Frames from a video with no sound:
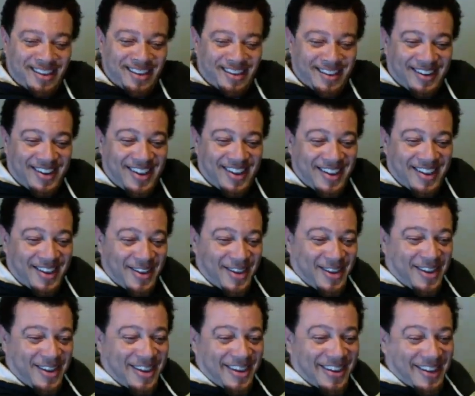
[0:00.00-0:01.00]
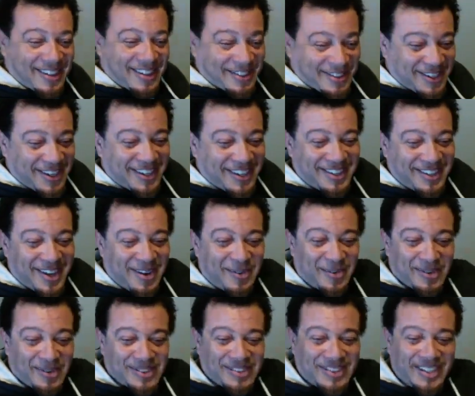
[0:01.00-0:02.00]
That's good though. I
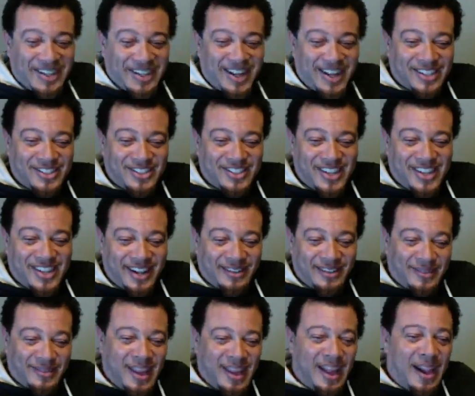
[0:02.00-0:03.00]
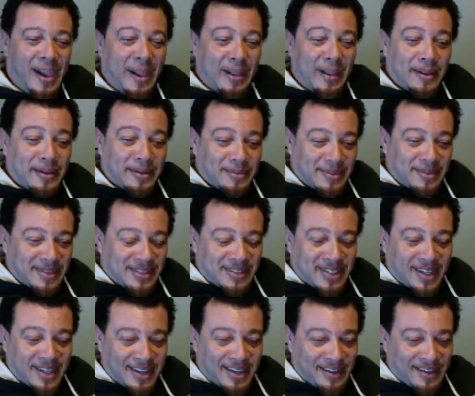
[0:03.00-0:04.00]
want to see that shit. Let me
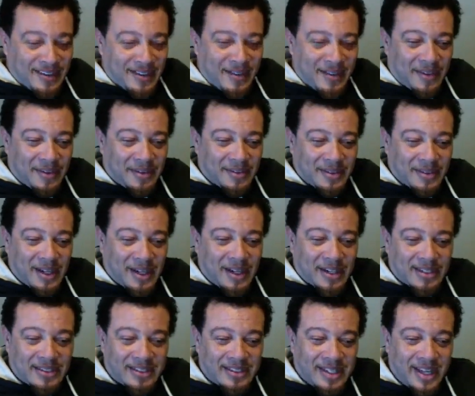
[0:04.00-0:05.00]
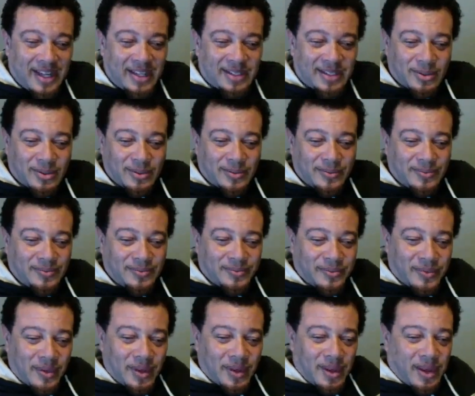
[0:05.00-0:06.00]
see. Diesel.
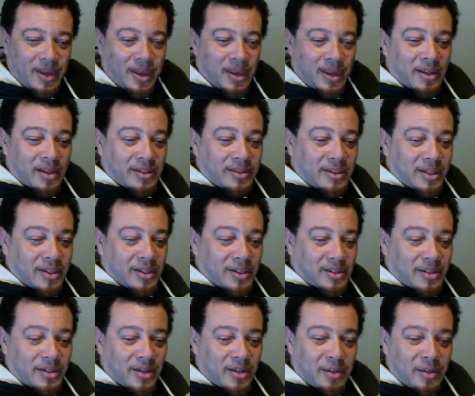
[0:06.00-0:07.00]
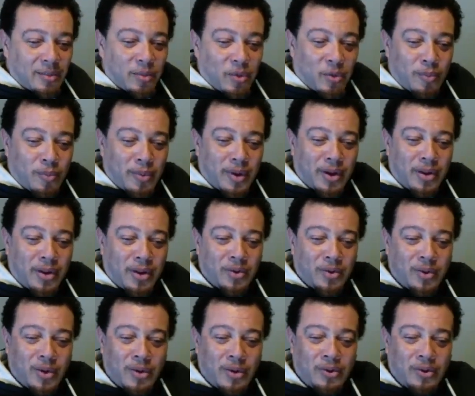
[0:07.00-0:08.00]
It says the more
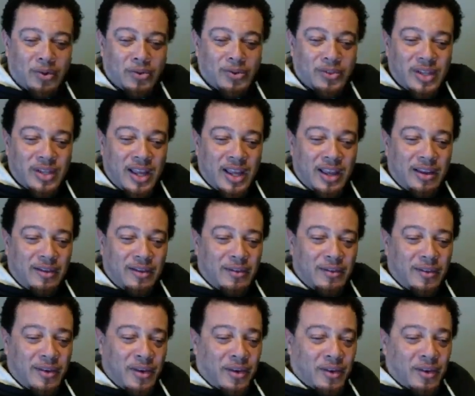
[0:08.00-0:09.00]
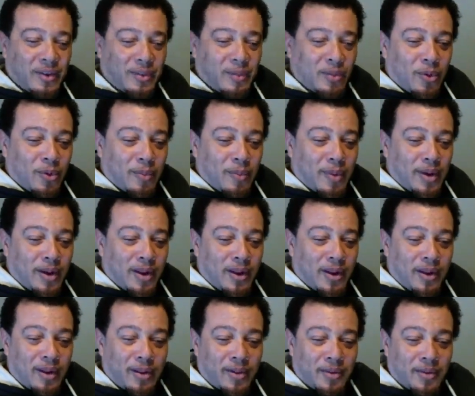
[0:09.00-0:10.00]
money you save, the more money